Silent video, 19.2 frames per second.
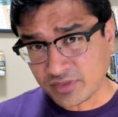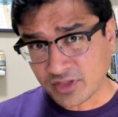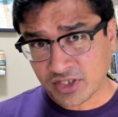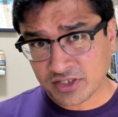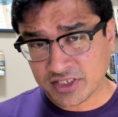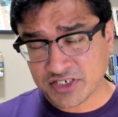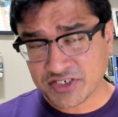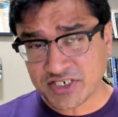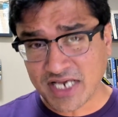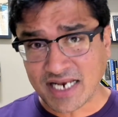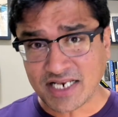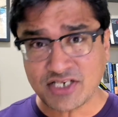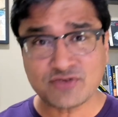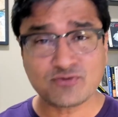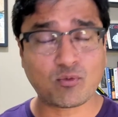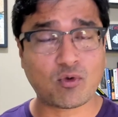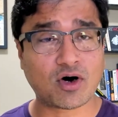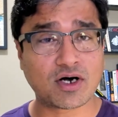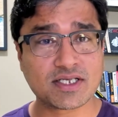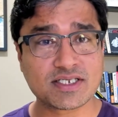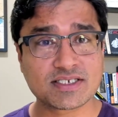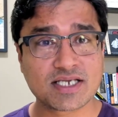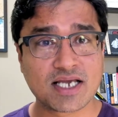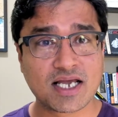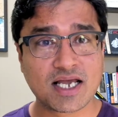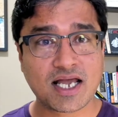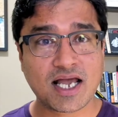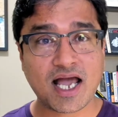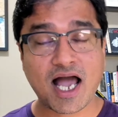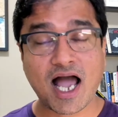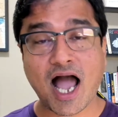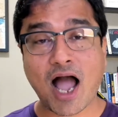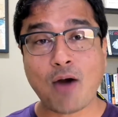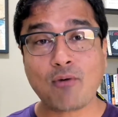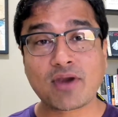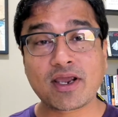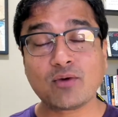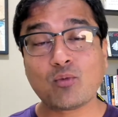The challenge was how
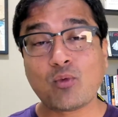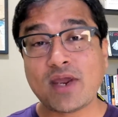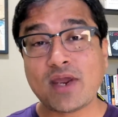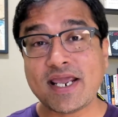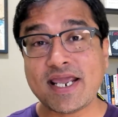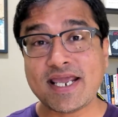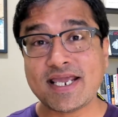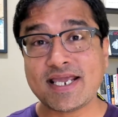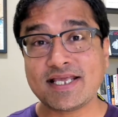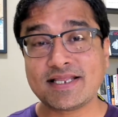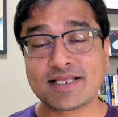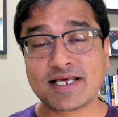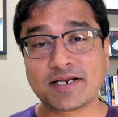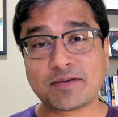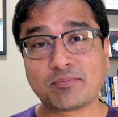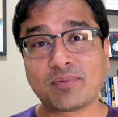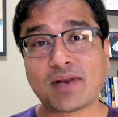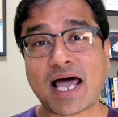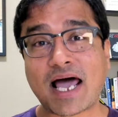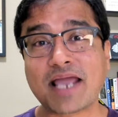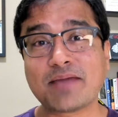can we then apply